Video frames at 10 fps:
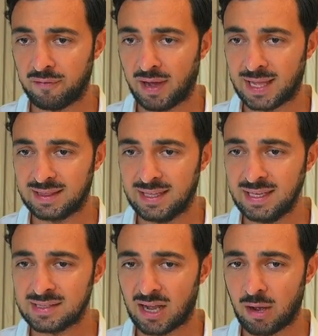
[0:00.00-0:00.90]
at
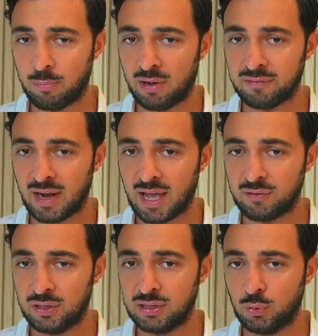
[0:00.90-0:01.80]
least above, like
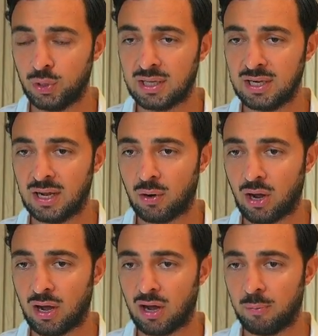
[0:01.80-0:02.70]
in the weekly,
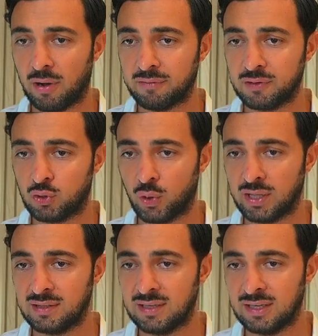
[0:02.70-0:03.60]
above the
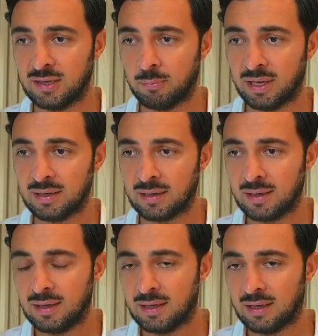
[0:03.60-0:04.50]
20 EMA,
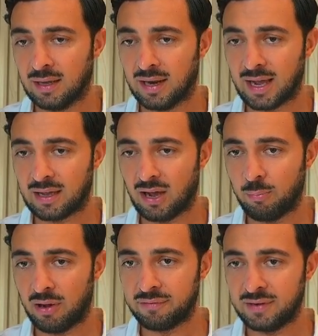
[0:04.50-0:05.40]
like
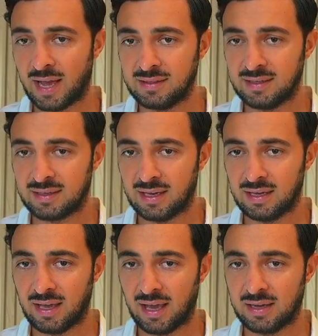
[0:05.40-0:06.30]
above
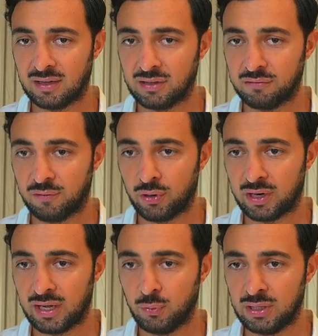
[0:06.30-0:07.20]
90k, and on the 4
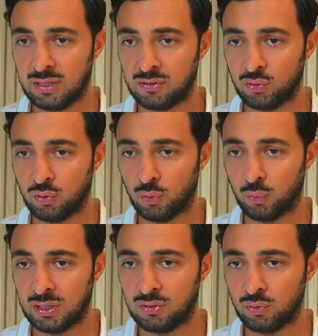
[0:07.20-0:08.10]
day we need
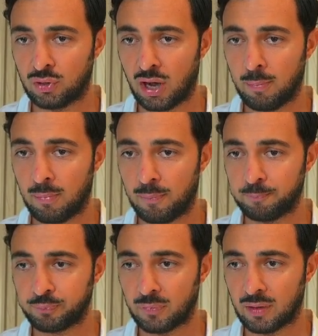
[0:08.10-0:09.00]
to come
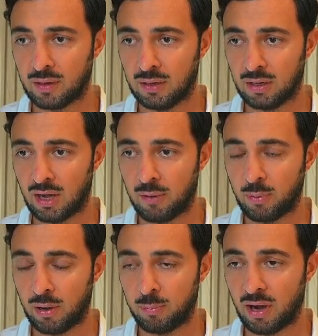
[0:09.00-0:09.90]
up
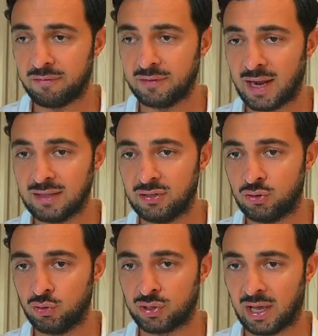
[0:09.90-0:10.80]
above
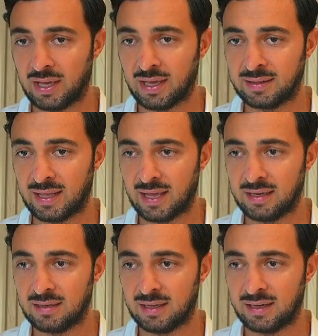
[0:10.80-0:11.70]
92k, and
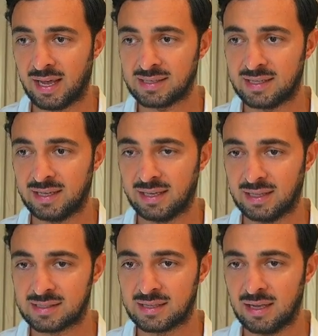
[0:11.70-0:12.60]
then the next thing
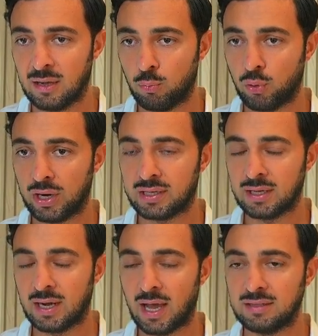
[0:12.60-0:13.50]
is
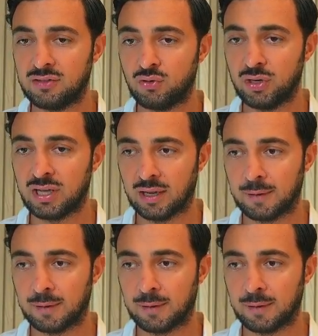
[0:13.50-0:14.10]
breaking 93k.